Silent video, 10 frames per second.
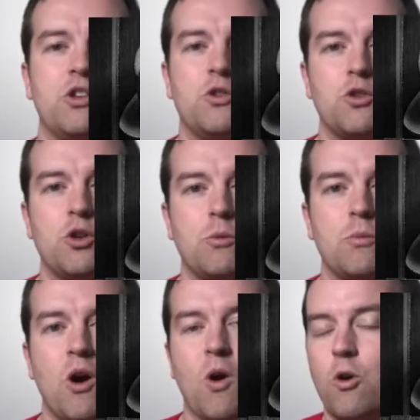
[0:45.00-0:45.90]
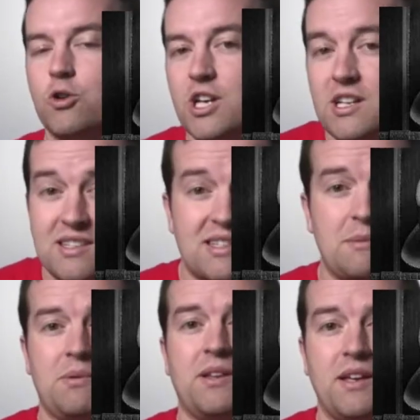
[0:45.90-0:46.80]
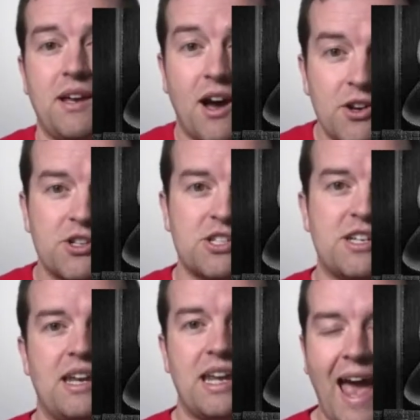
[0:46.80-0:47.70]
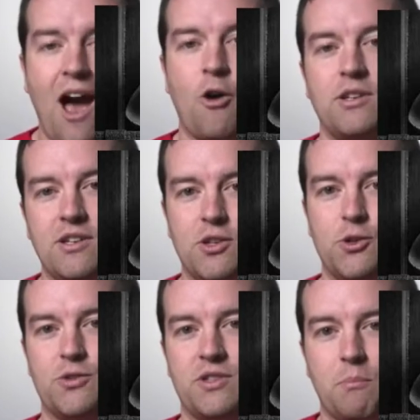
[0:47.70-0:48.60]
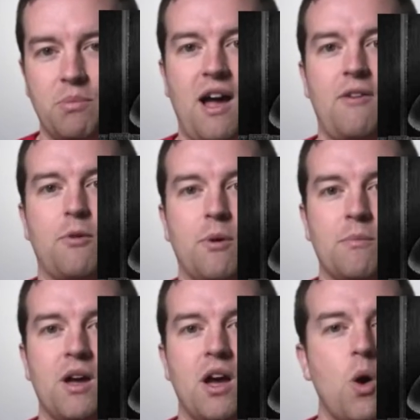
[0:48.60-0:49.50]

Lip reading: YouTube, or just simply understanding how to use the platform.